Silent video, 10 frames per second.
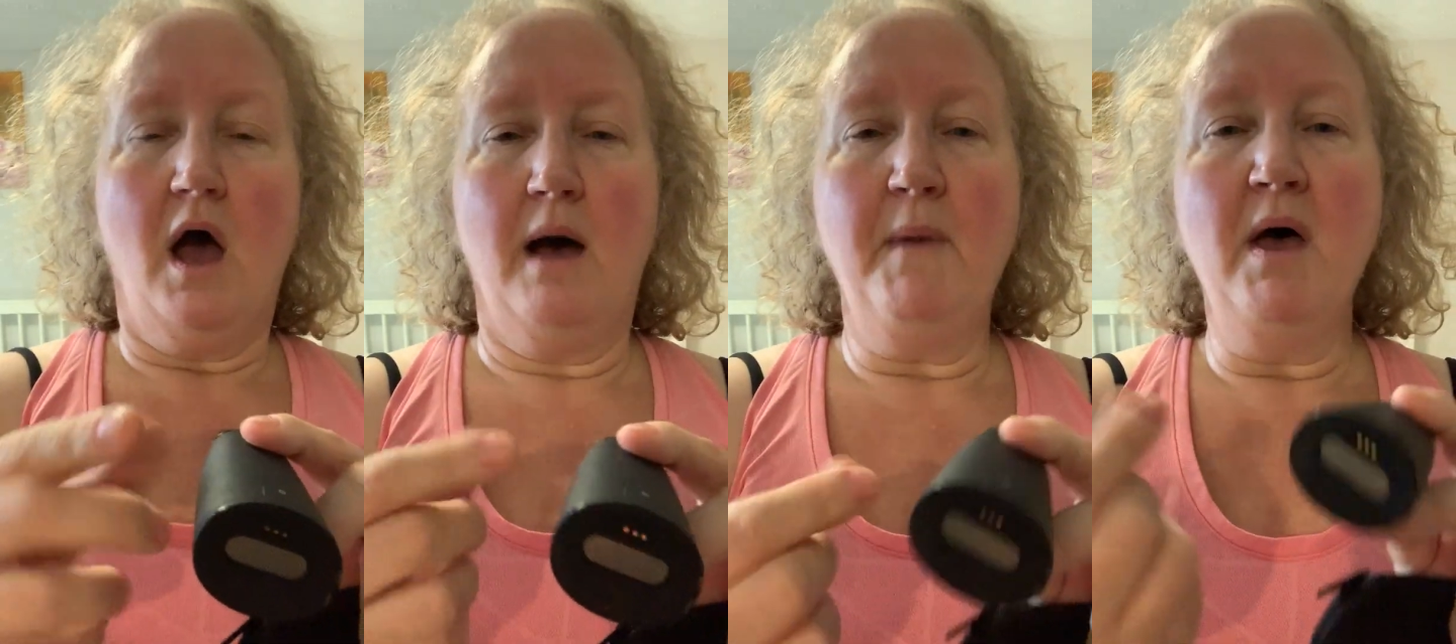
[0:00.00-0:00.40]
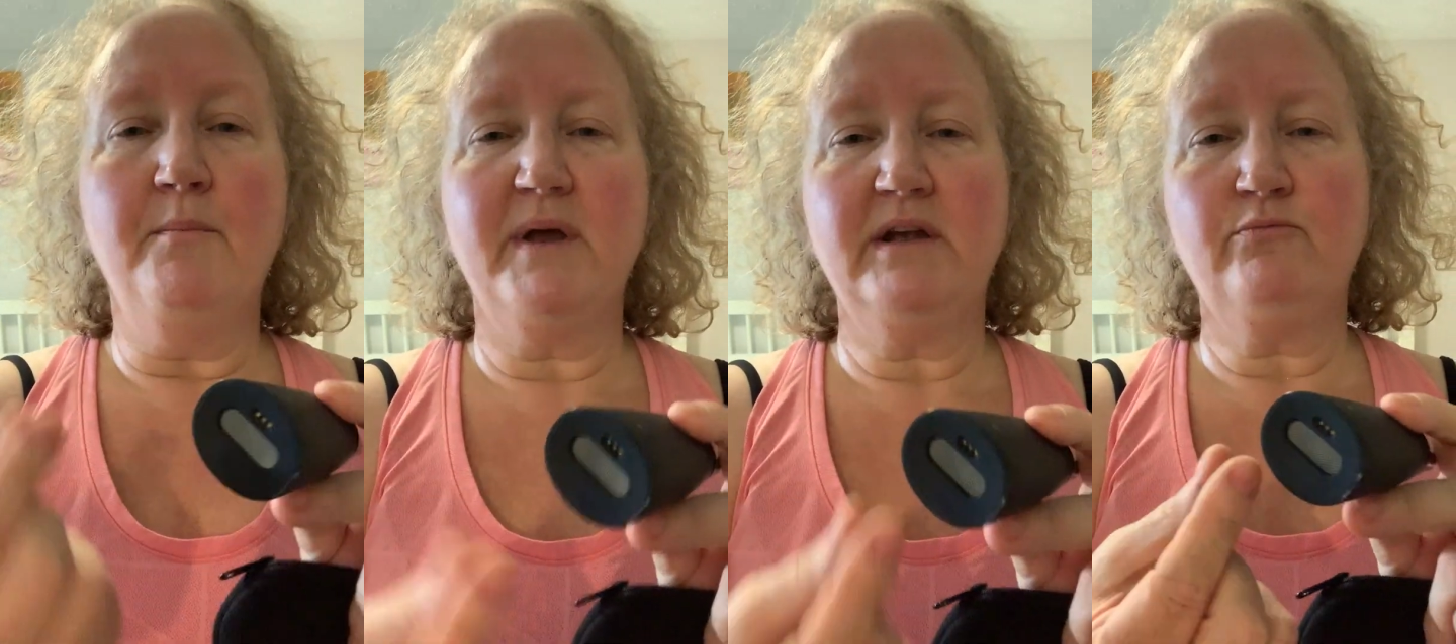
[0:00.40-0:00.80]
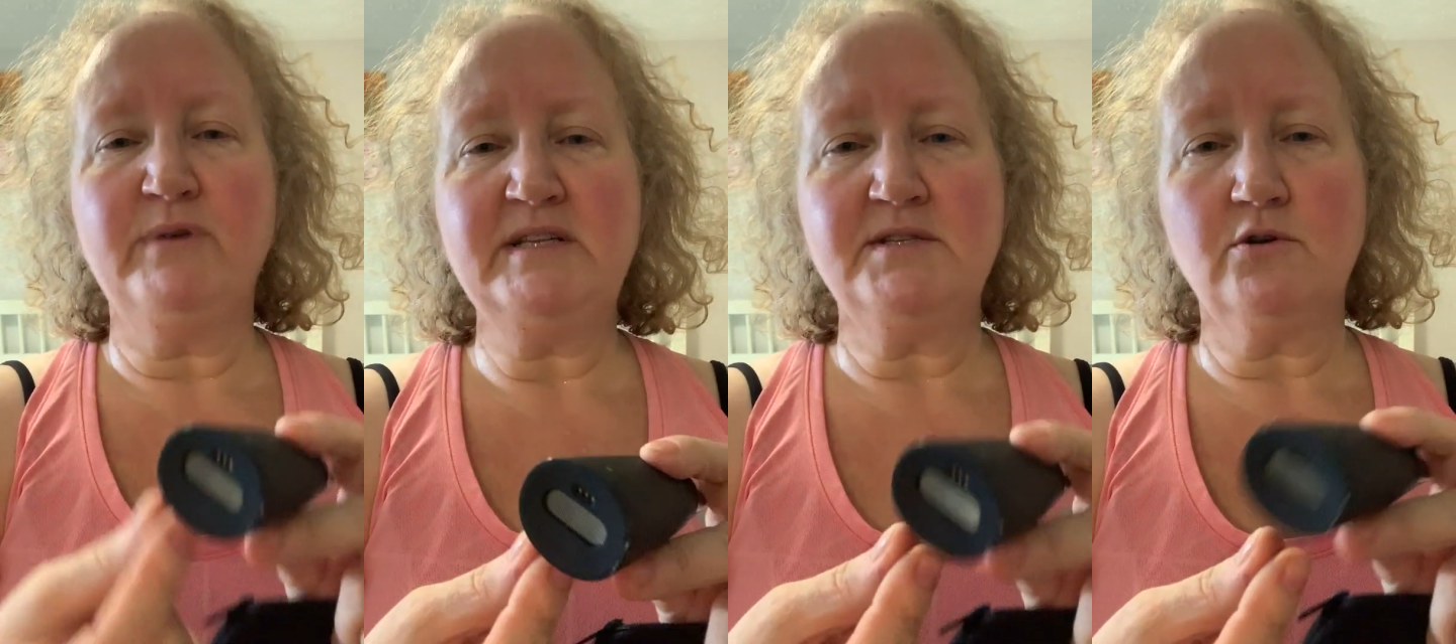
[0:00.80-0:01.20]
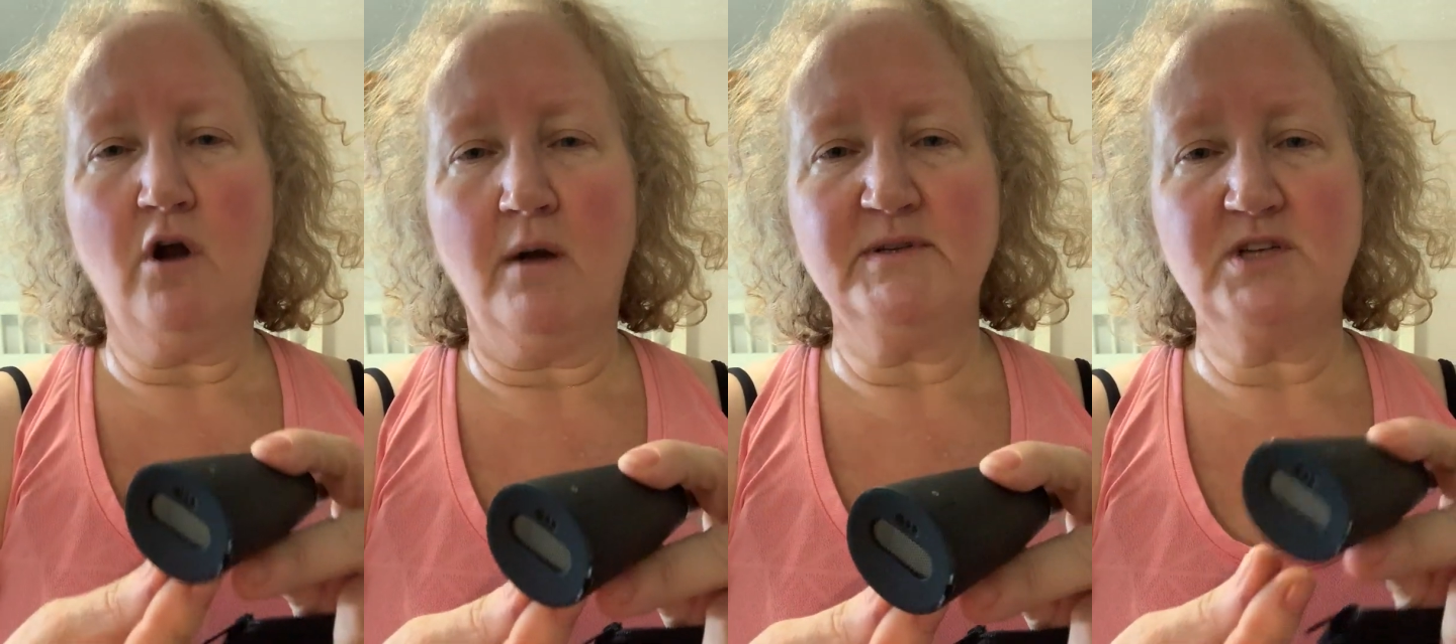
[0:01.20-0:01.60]
But it reads the
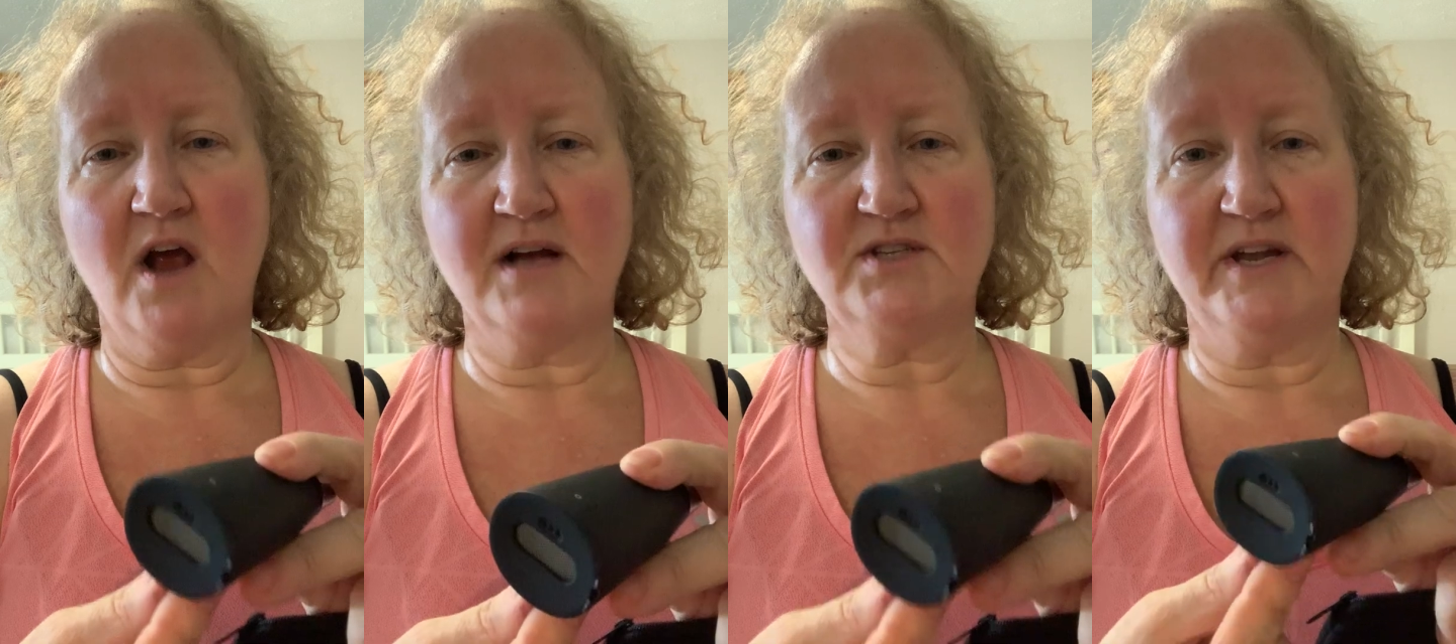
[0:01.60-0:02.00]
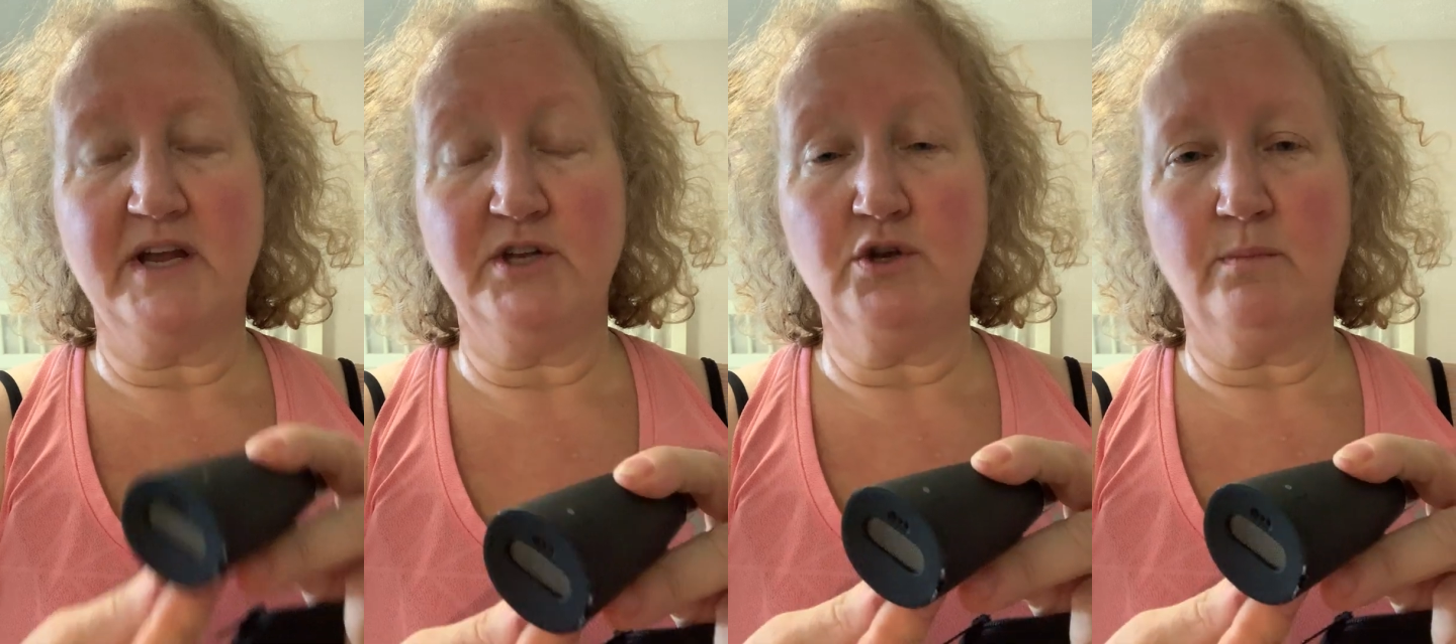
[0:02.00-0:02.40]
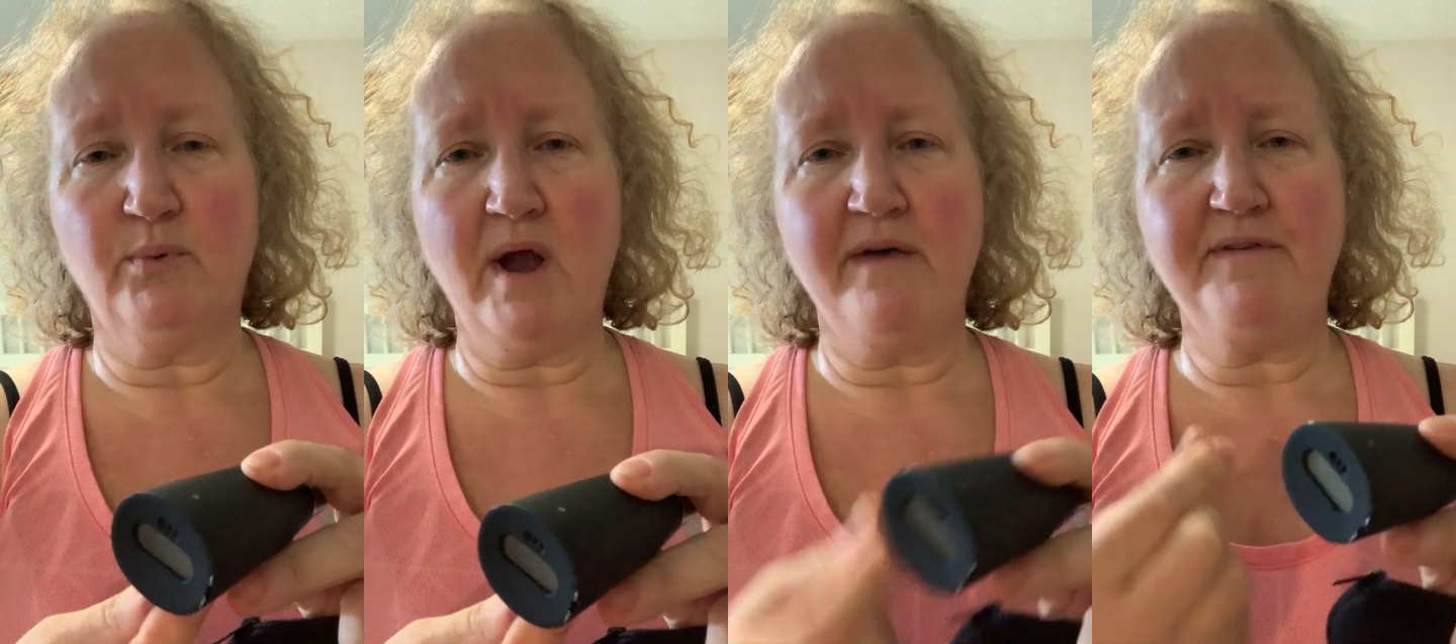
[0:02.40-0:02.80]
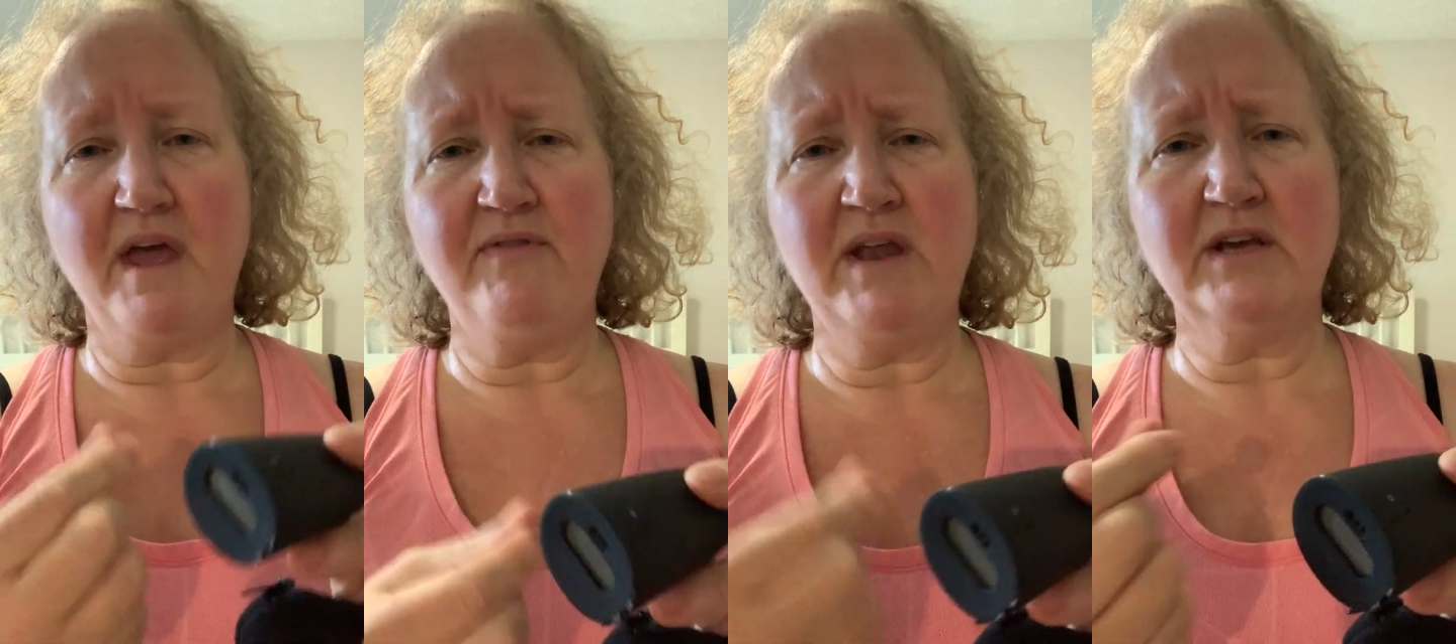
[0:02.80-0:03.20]
carbon dioxide in your breath,
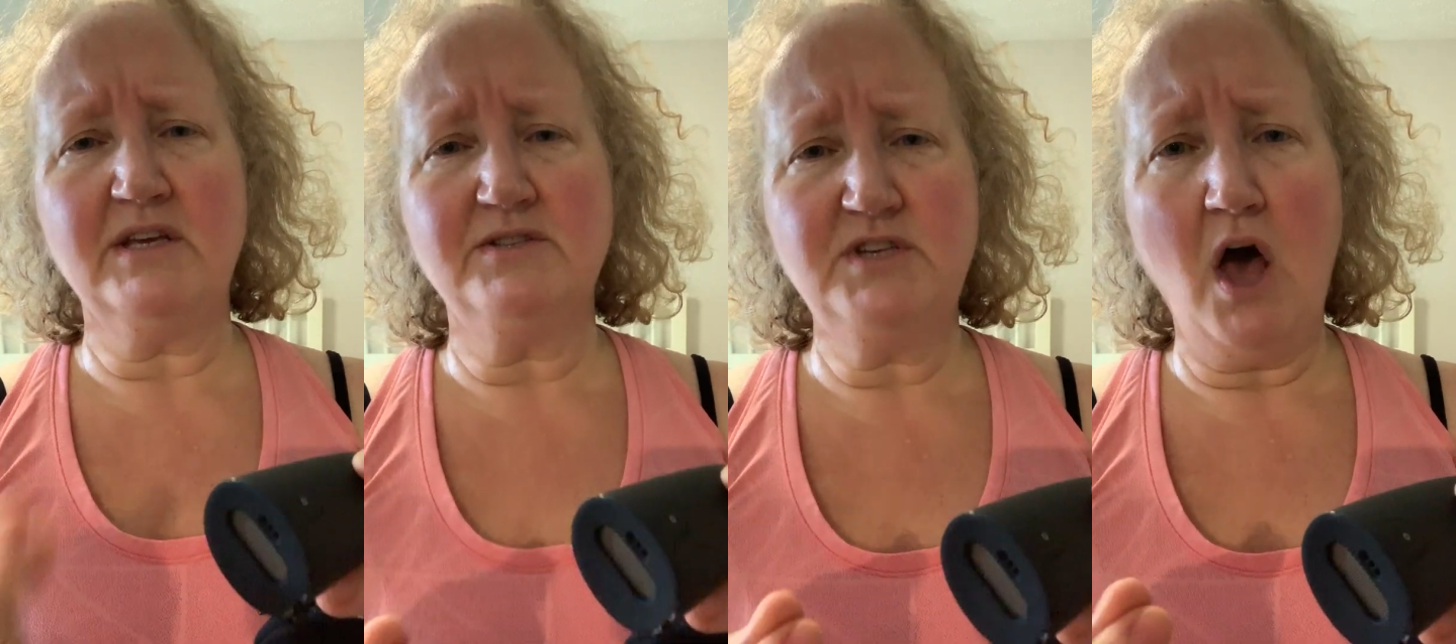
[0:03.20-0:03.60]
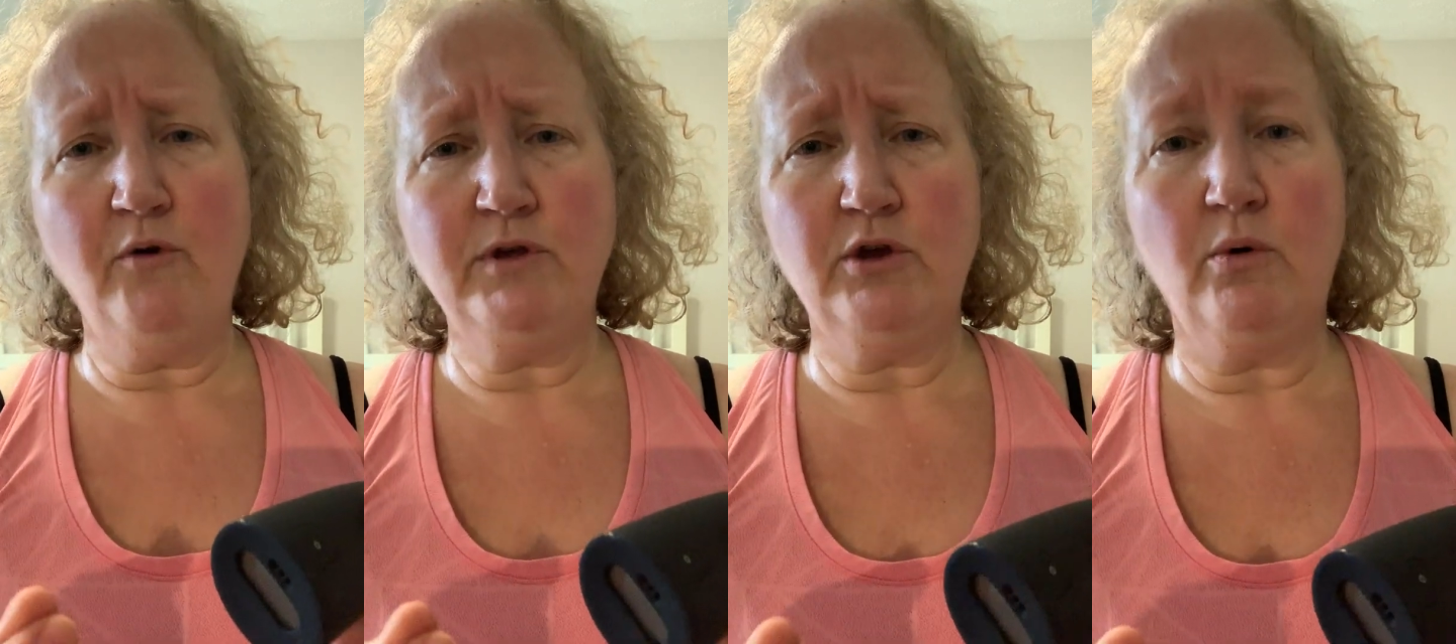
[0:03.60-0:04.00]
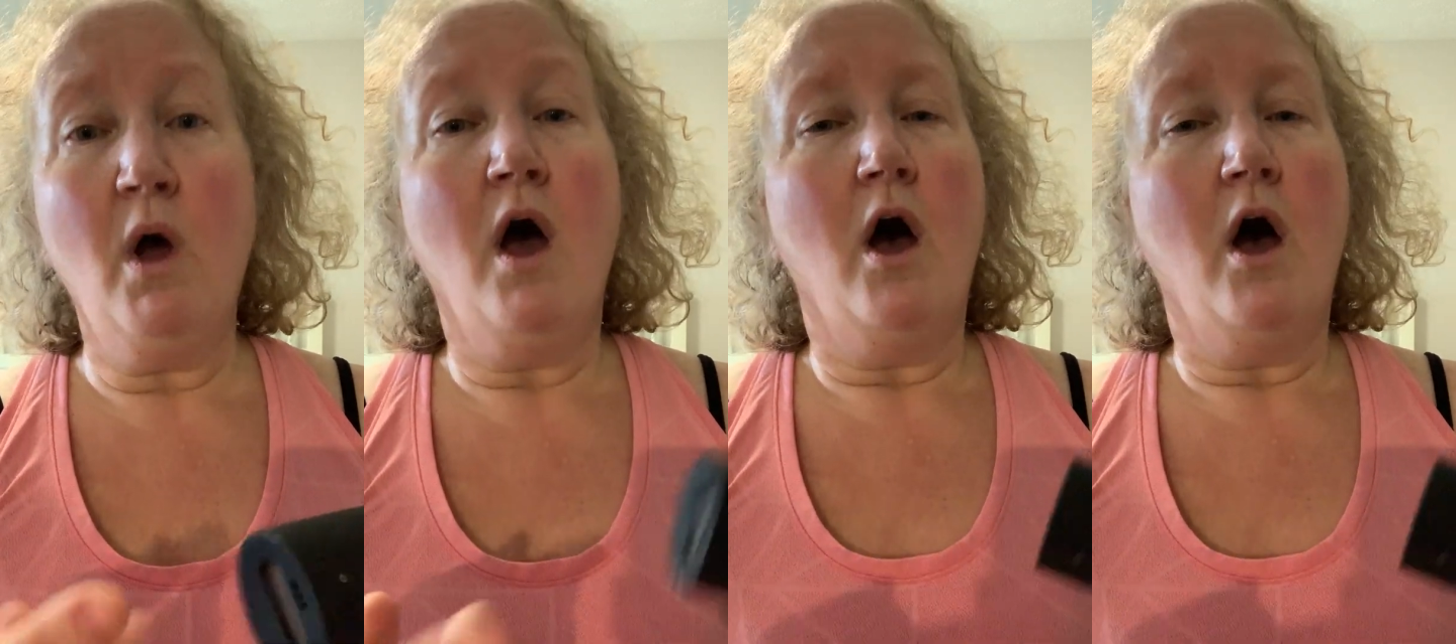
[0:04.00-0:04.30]
and then it can tell you,